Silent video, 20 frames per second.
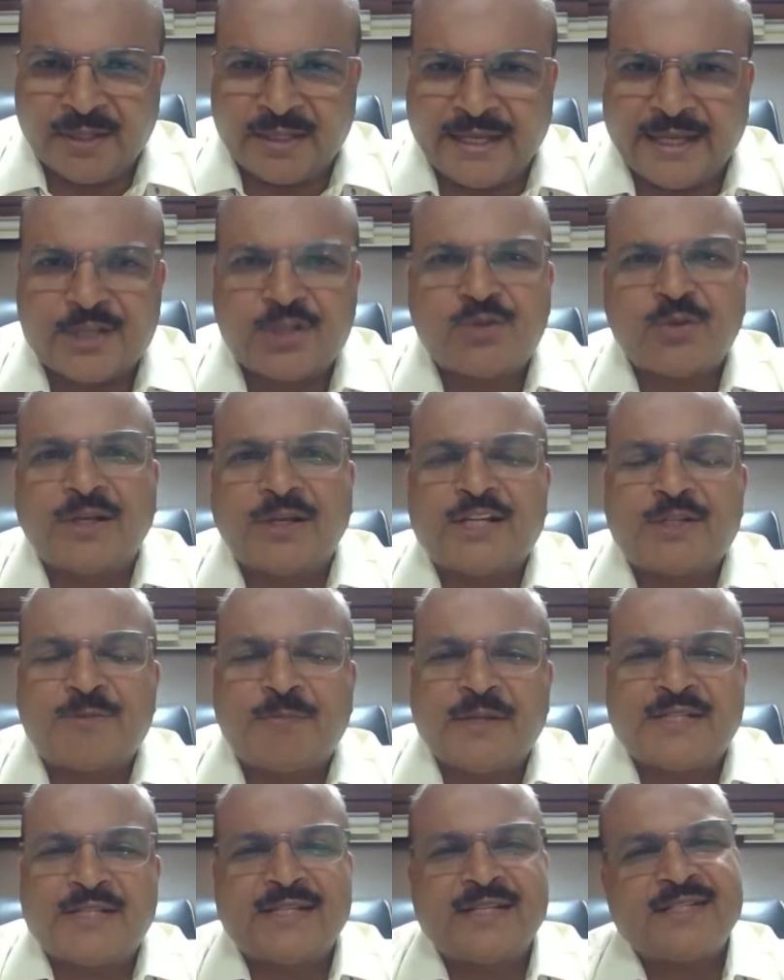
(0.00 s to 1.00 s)
case to case
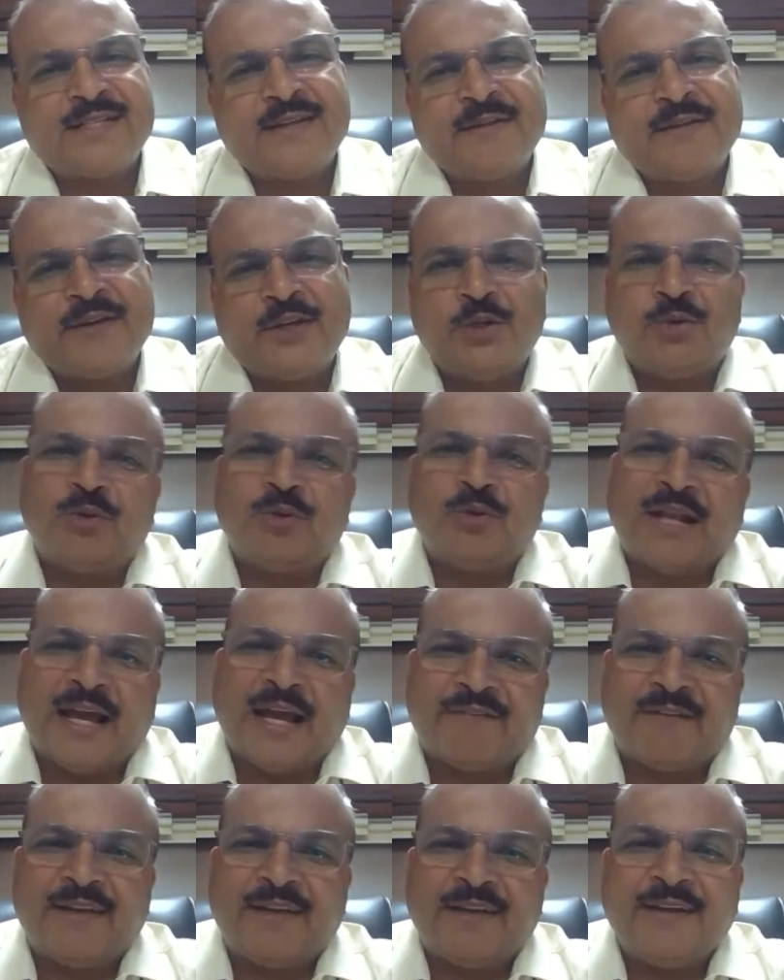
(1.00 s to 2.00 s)
basis, you will
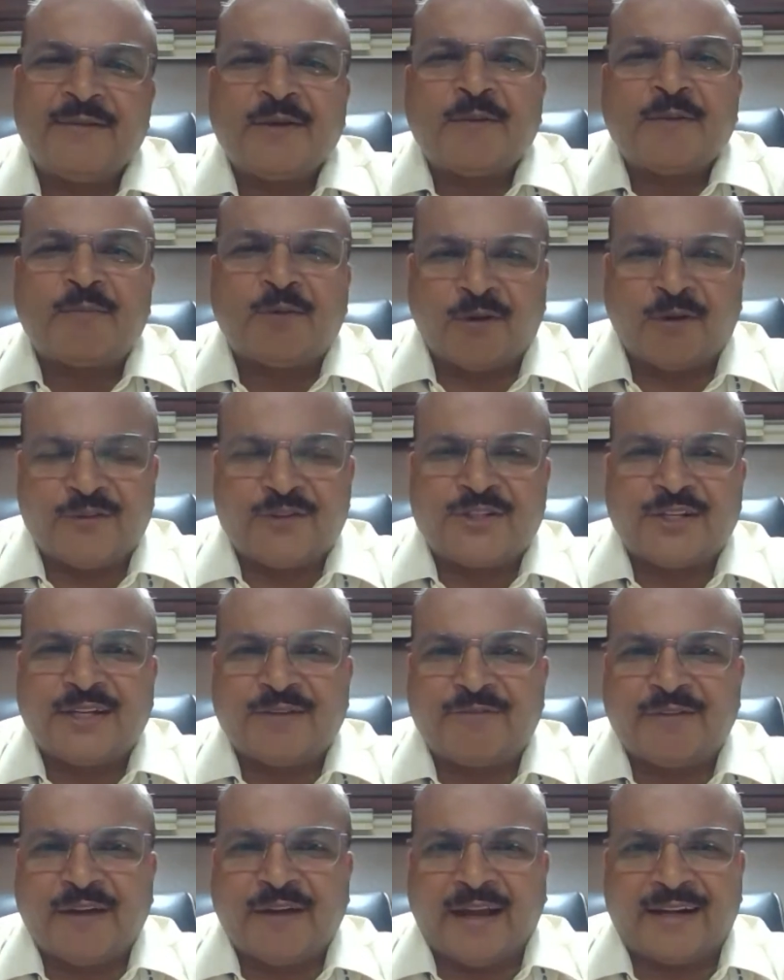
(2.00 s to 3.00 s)
have a
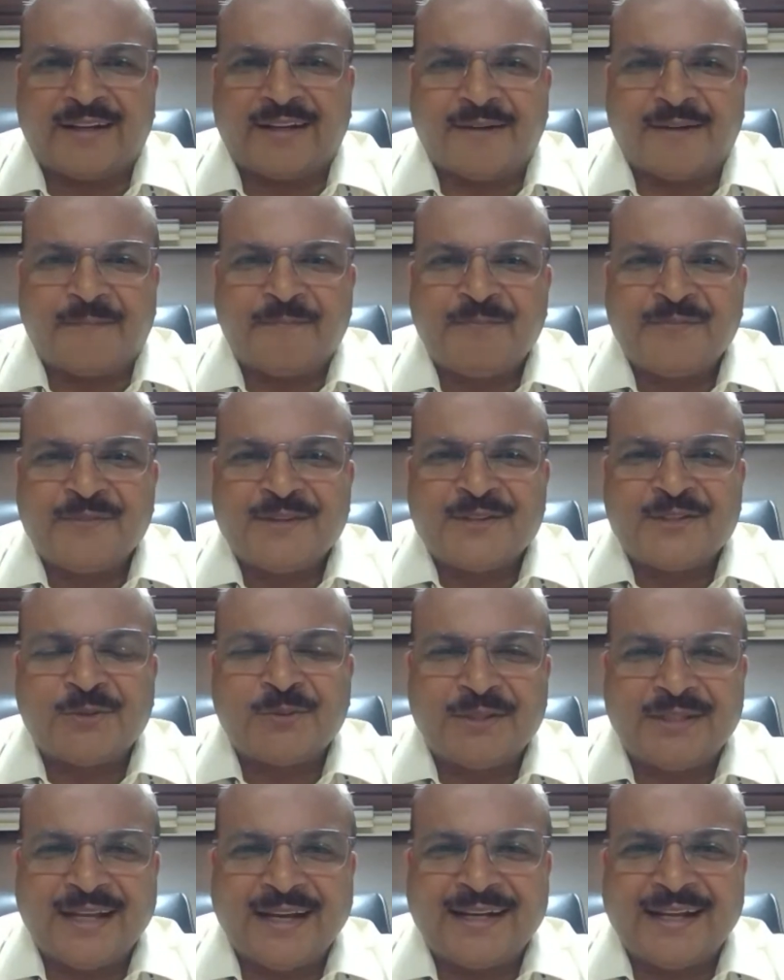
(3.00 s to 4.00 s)
provisioning factor. So
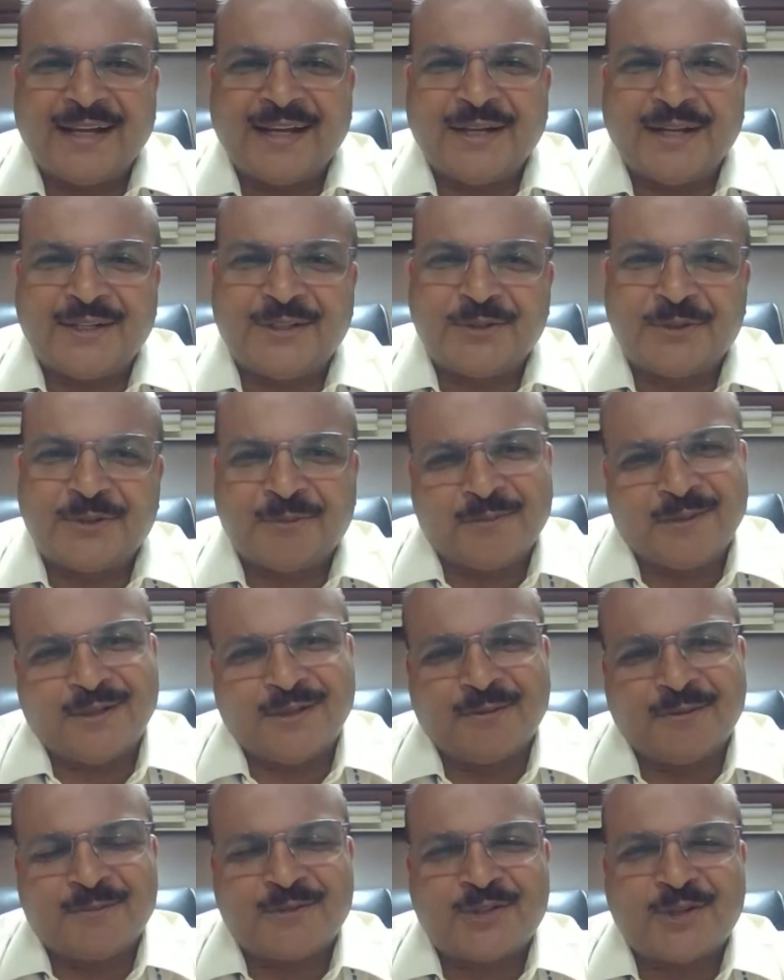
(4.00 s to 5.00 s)
with that, I'd like
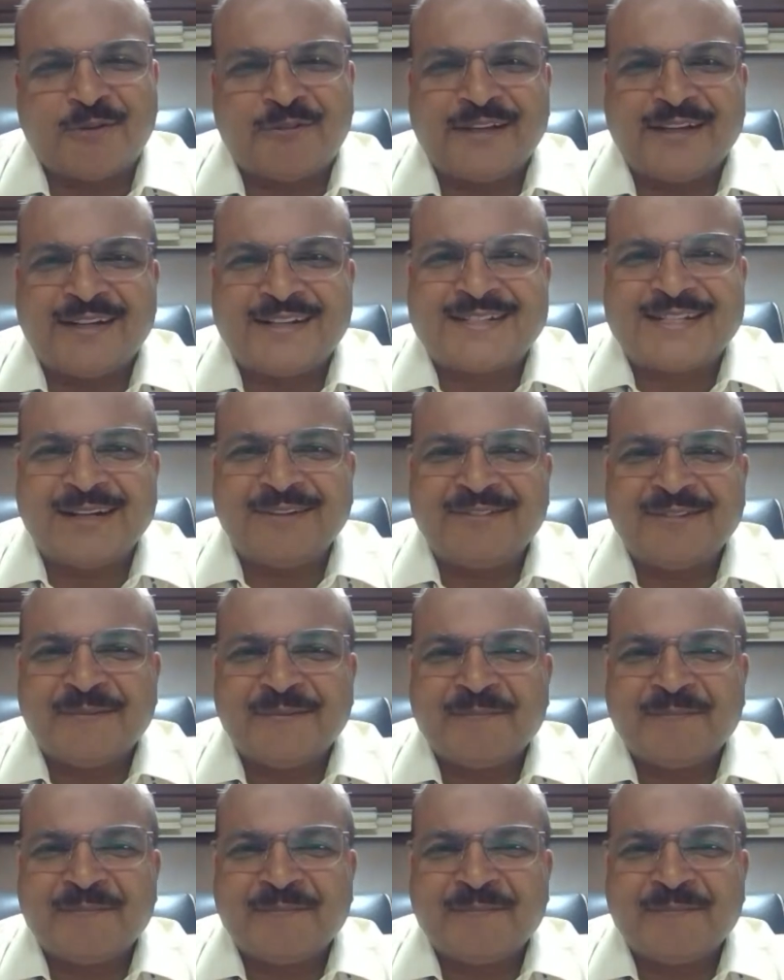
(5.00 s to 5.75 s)
to stop here itself.